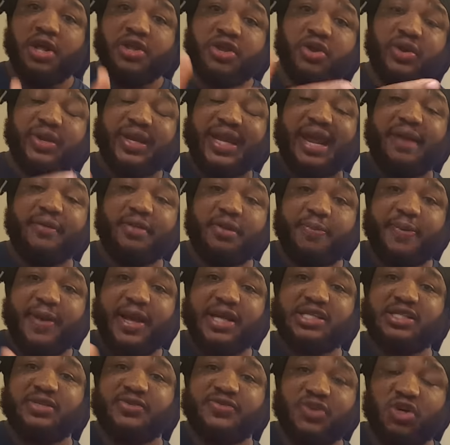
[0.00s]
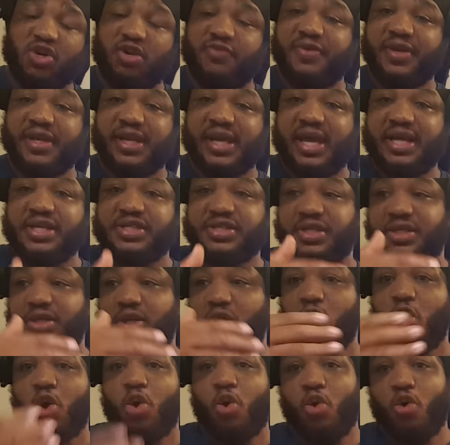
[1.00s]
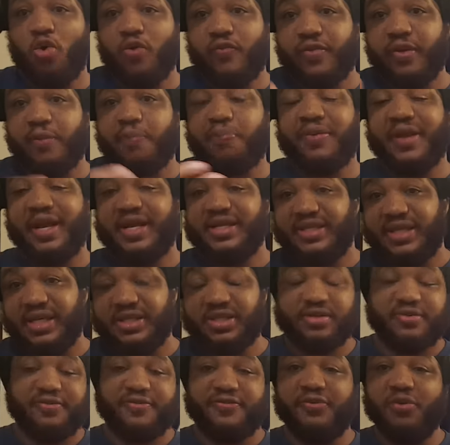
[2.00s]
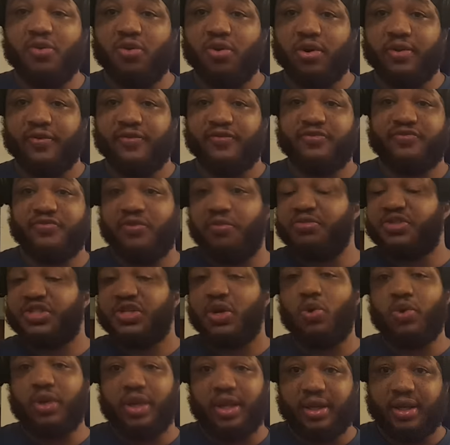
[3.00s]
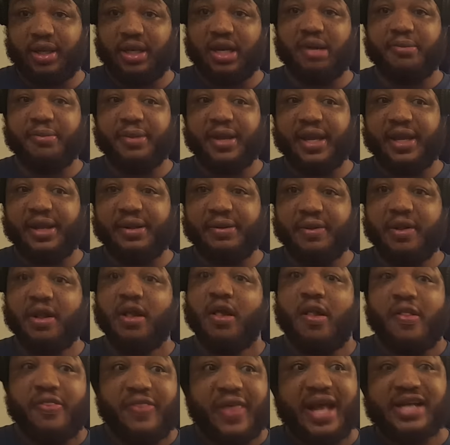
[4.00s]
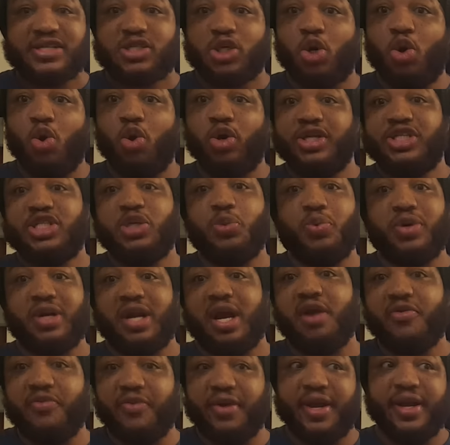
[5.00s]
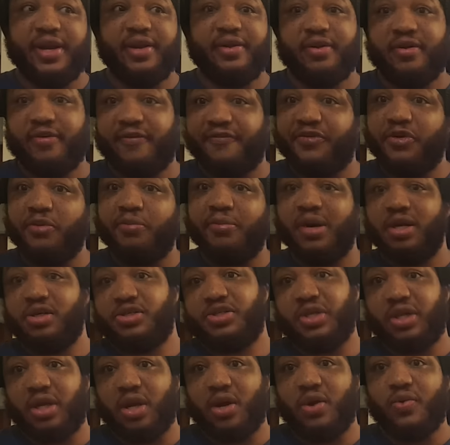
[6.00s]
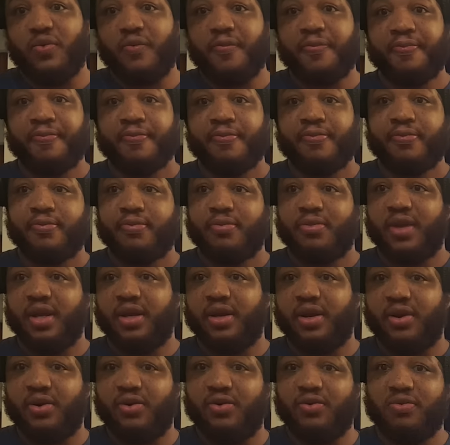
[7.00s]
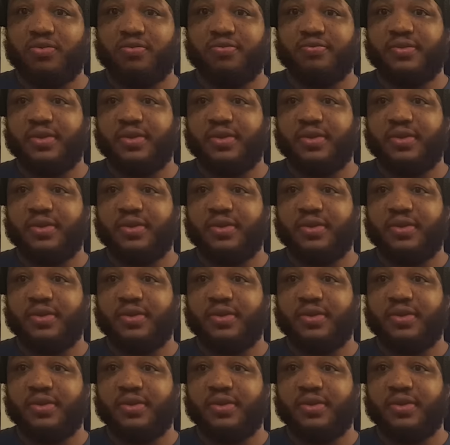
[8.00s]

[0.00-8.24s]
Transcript: your game to pass the certification on the PlayStation 4 from Sony. You know what I mean? That's according to what I read a few months ago. You know,